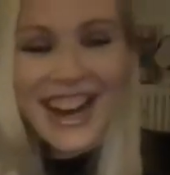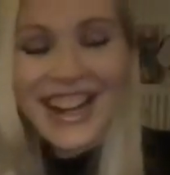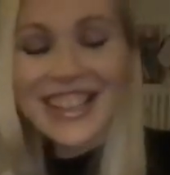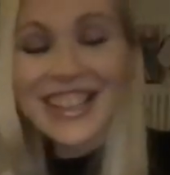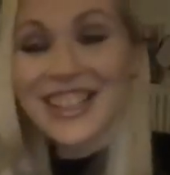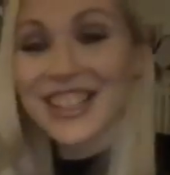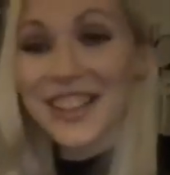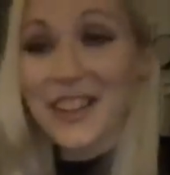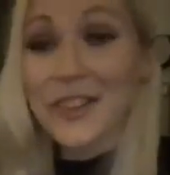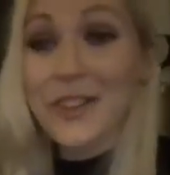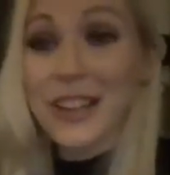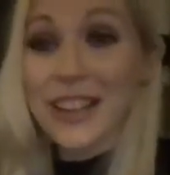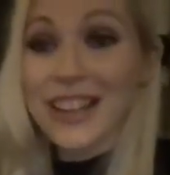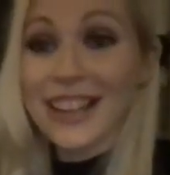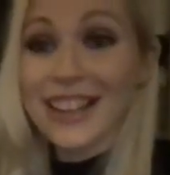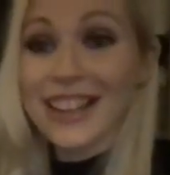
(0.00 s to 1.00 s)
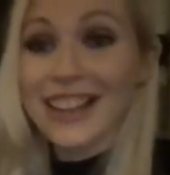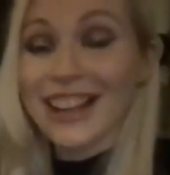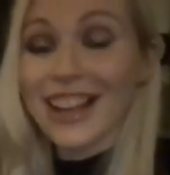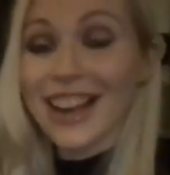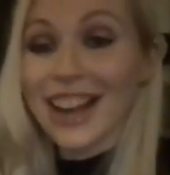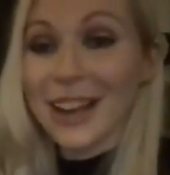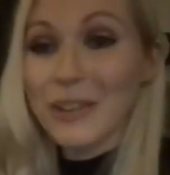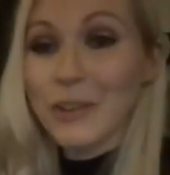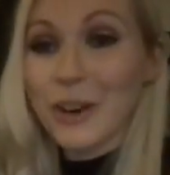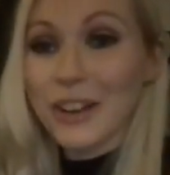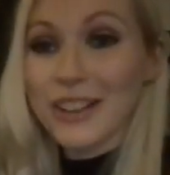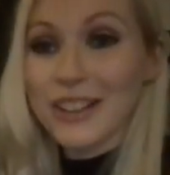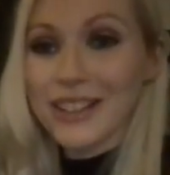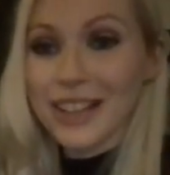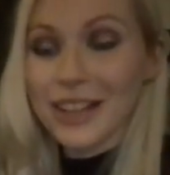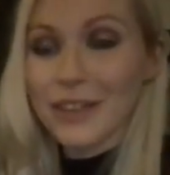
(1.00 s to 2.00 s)
Do you know, weirdly, I
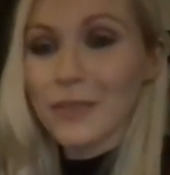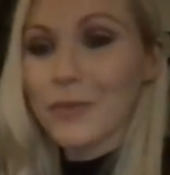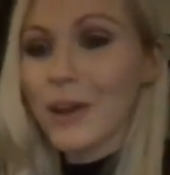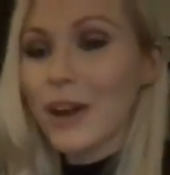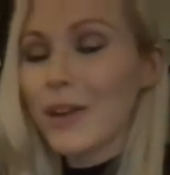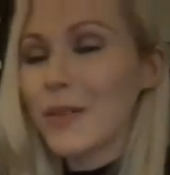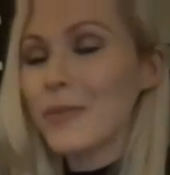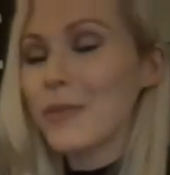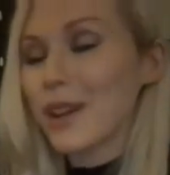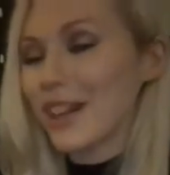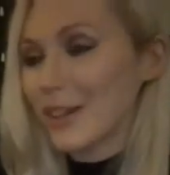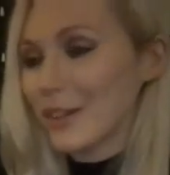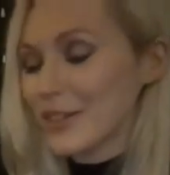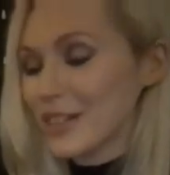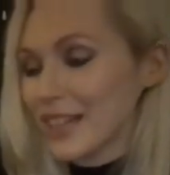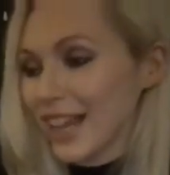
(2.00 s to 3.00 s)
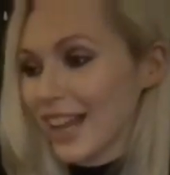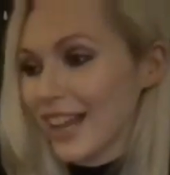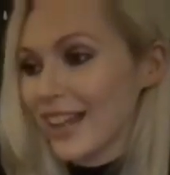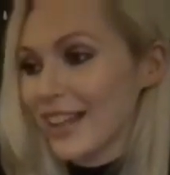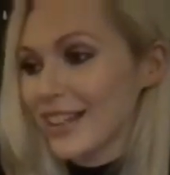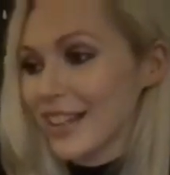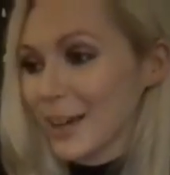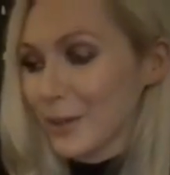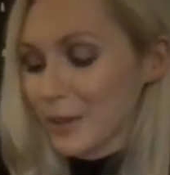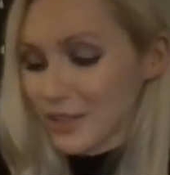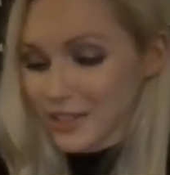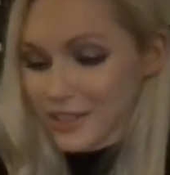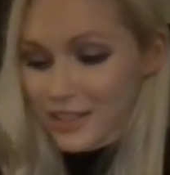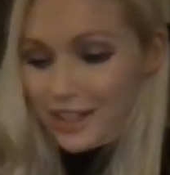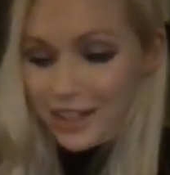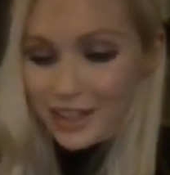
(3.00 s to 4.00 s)
was like, when I was a kid, I
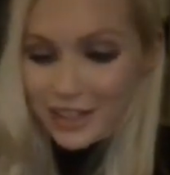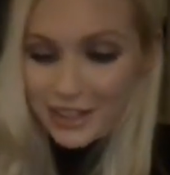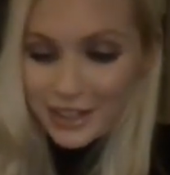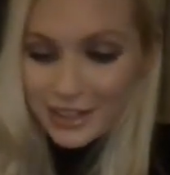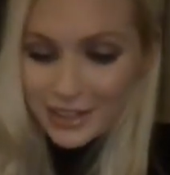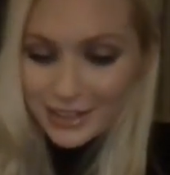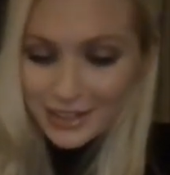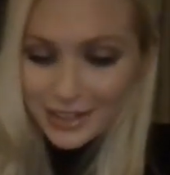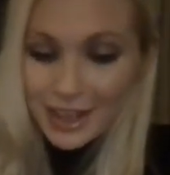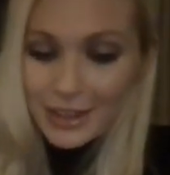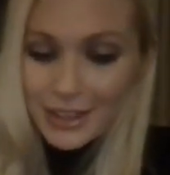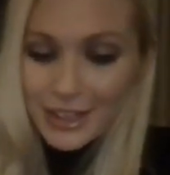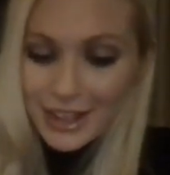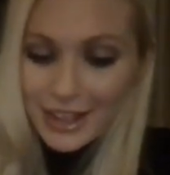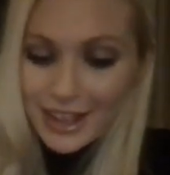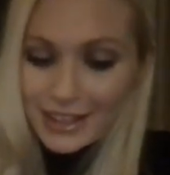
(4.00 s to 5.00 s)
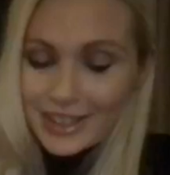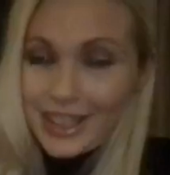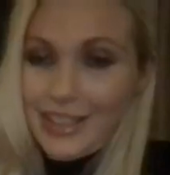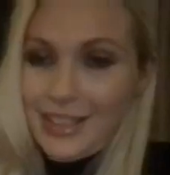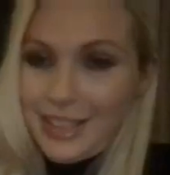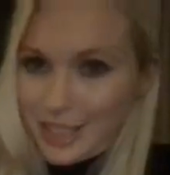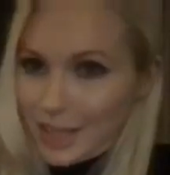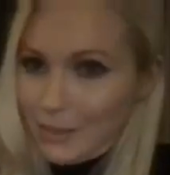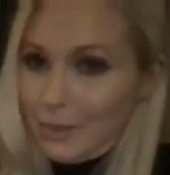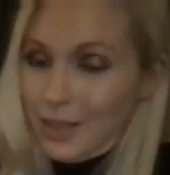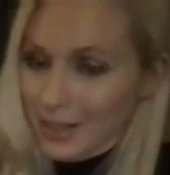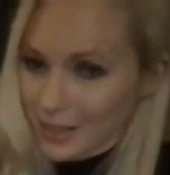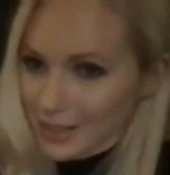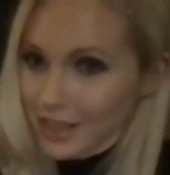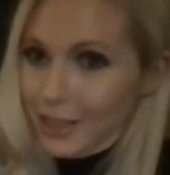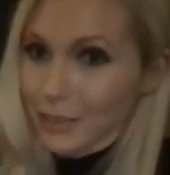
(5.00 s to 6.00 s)
was like a nerd. I still am.
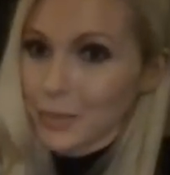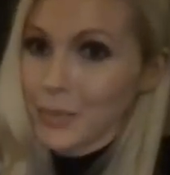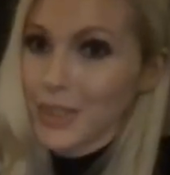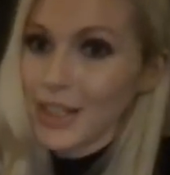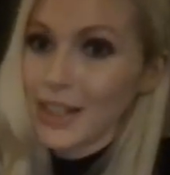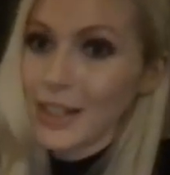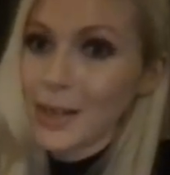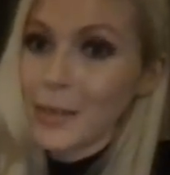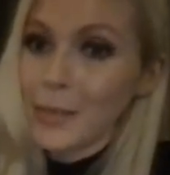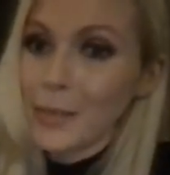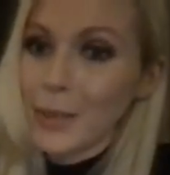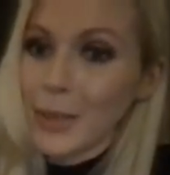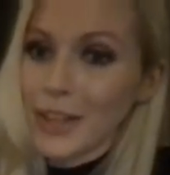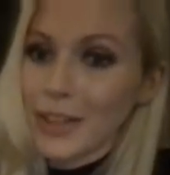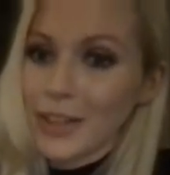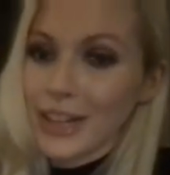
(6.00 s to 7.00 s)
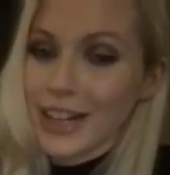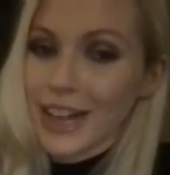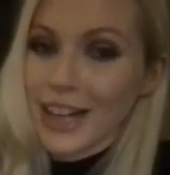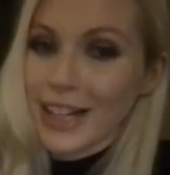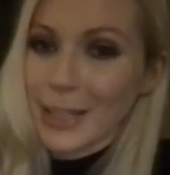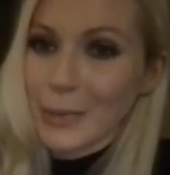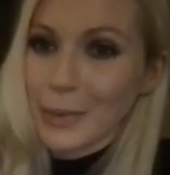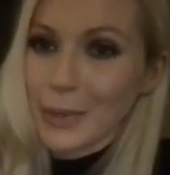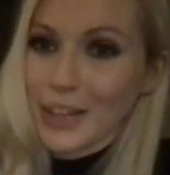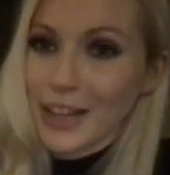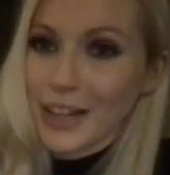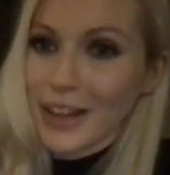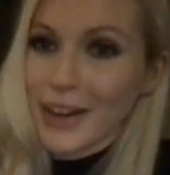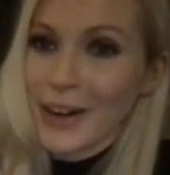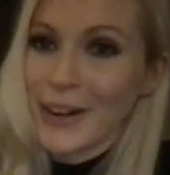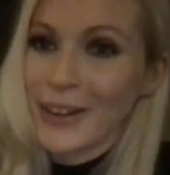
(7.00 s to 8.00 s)
But I try and hide it more
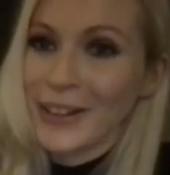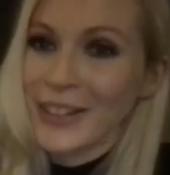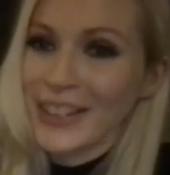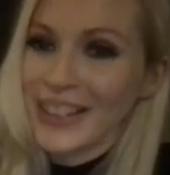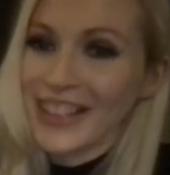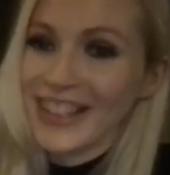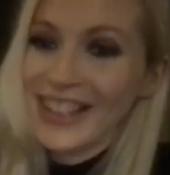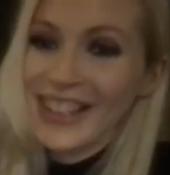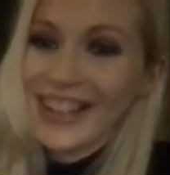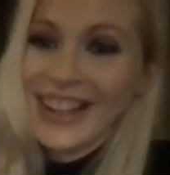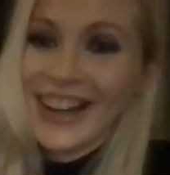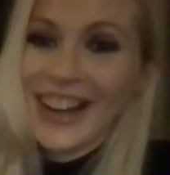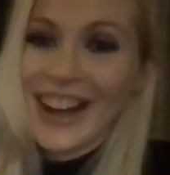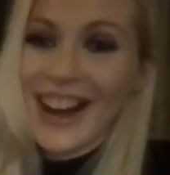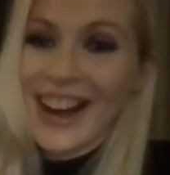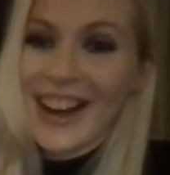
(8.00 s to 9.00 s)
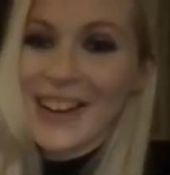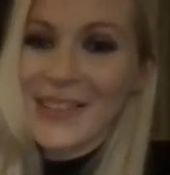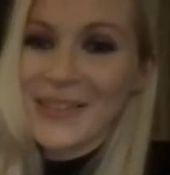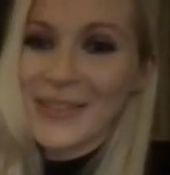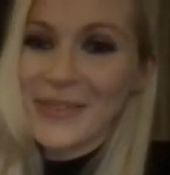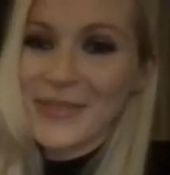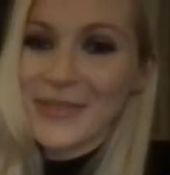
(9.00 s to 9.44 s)
now. And